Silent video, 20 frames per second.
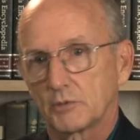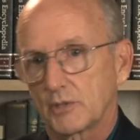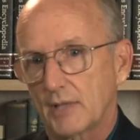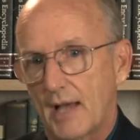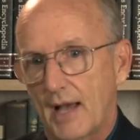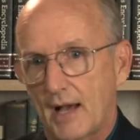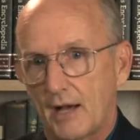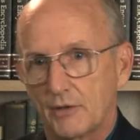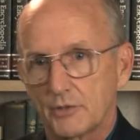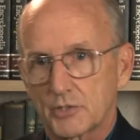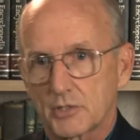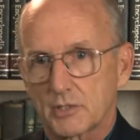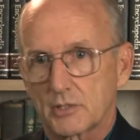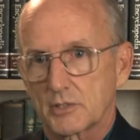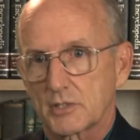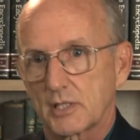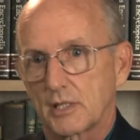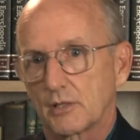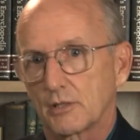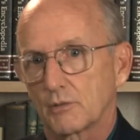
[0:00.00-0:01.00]
to oust
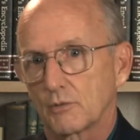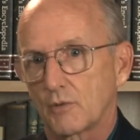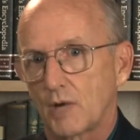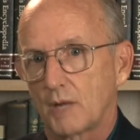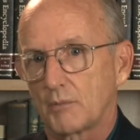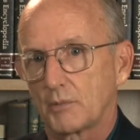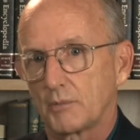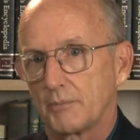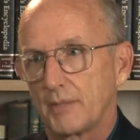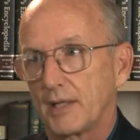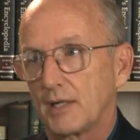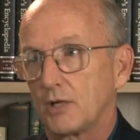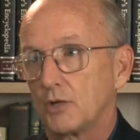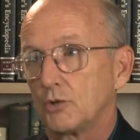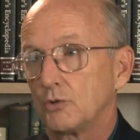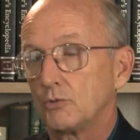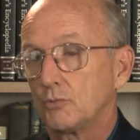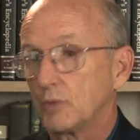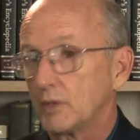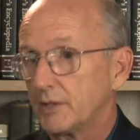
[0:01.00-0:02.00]
Senator Robert Bennett,
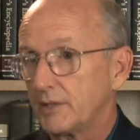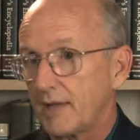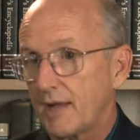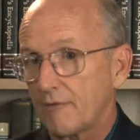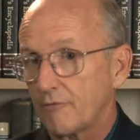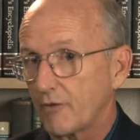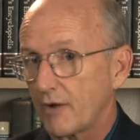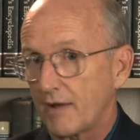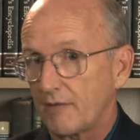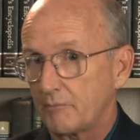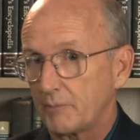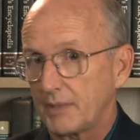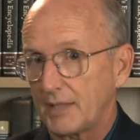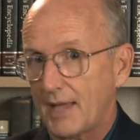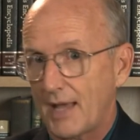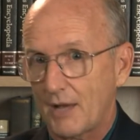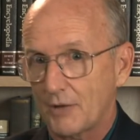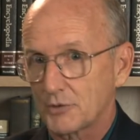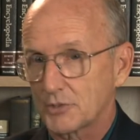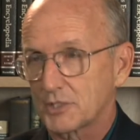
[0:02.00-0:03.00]
who would never have been
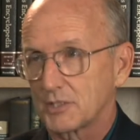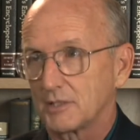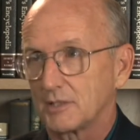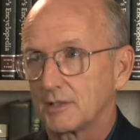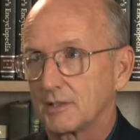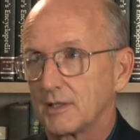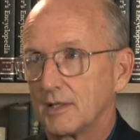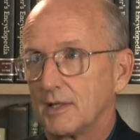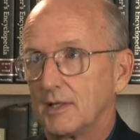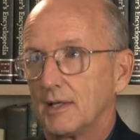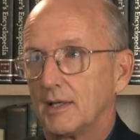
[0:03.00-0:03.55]
ousted